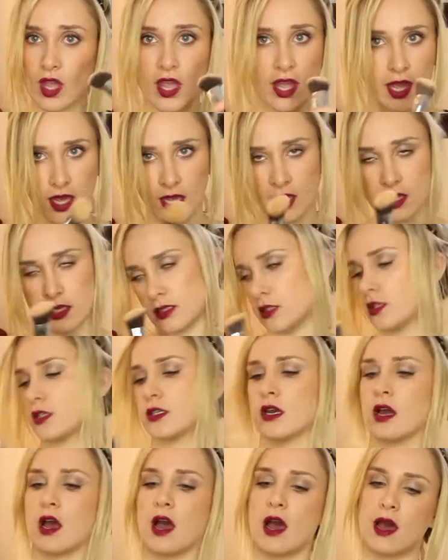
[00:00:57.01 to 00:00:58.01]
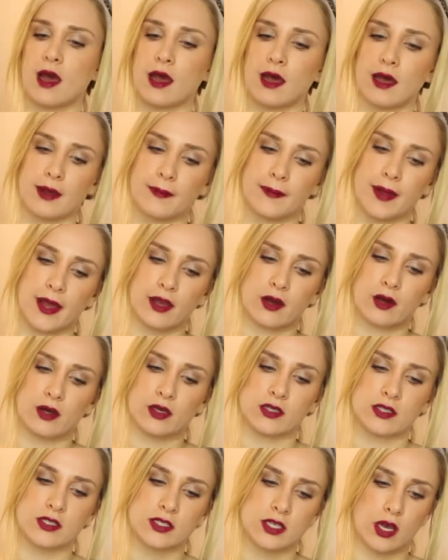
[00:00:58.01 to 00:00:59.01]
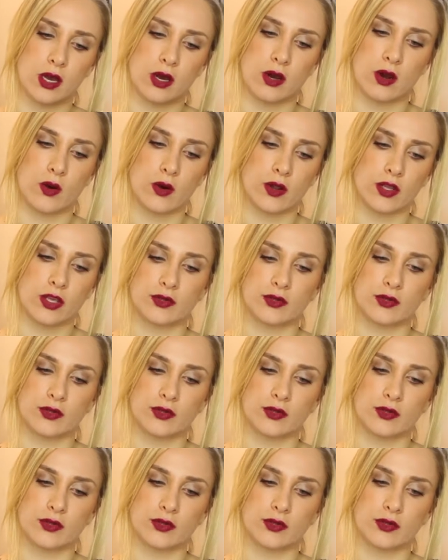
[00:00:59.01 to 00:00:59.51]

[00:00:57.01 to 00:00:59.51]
And um, I also